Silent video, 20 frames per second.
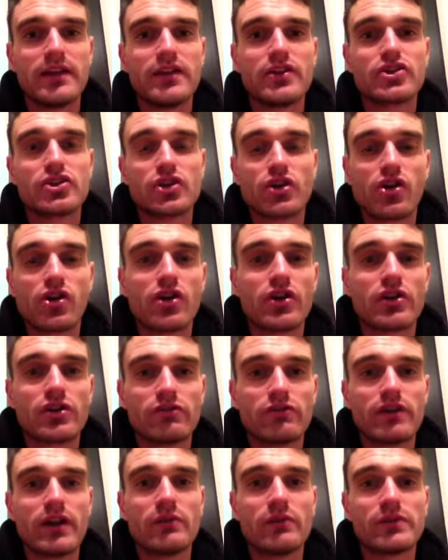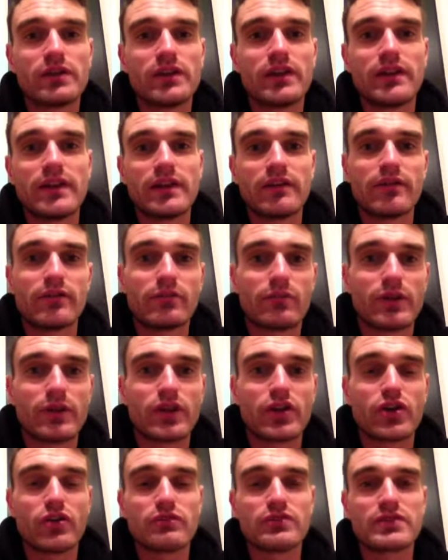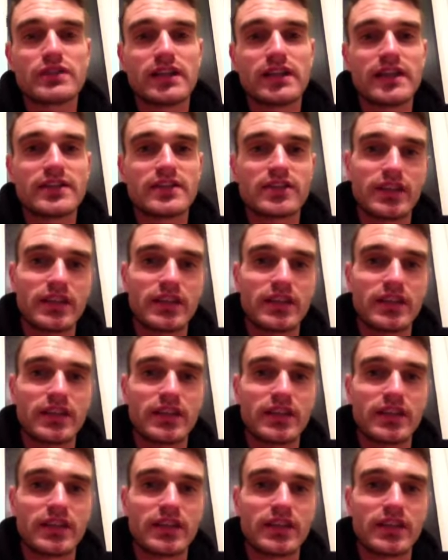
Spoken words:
talking around it, and then when it comes to the lesson